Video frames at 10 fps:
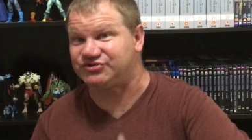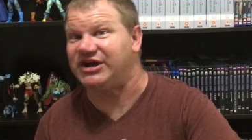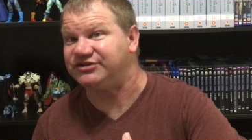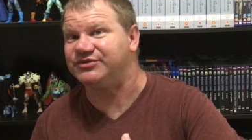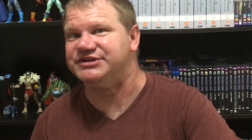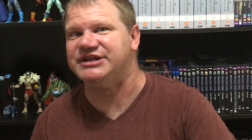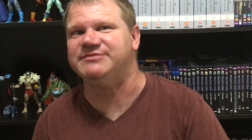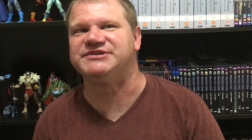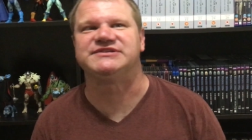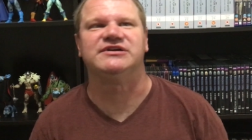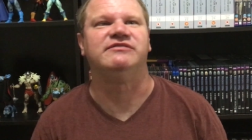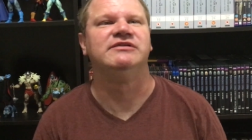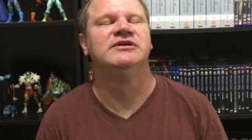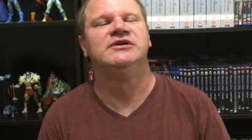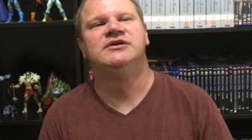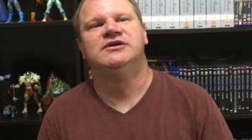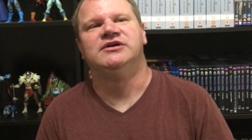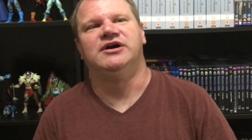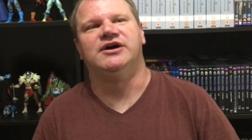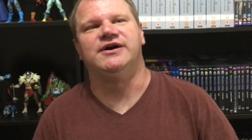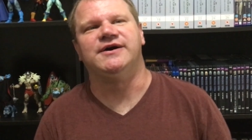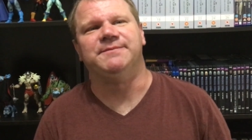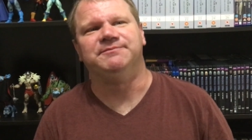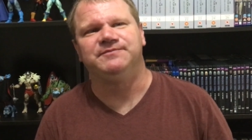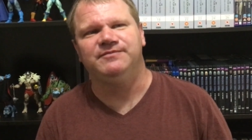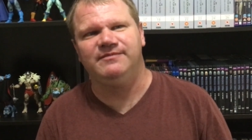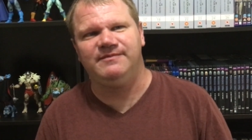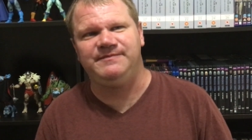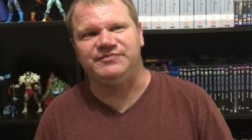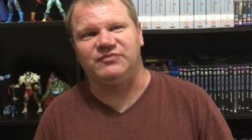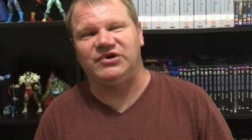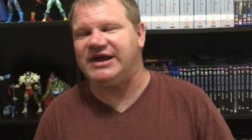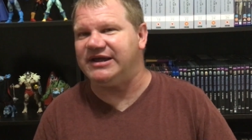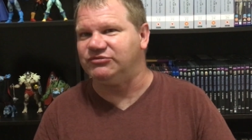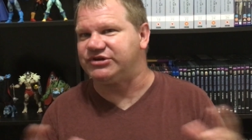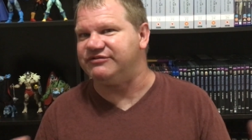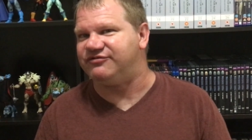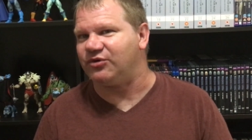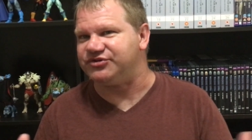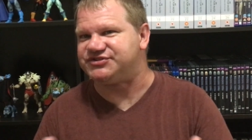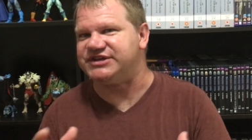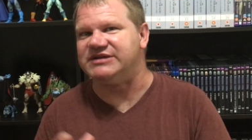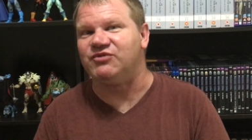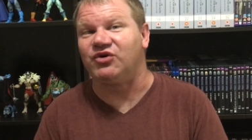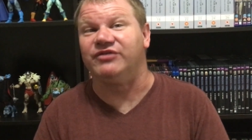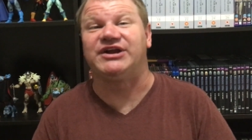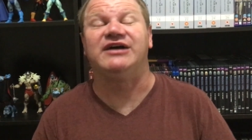trying to redeem himself. But I am looking forward to seeing more of it.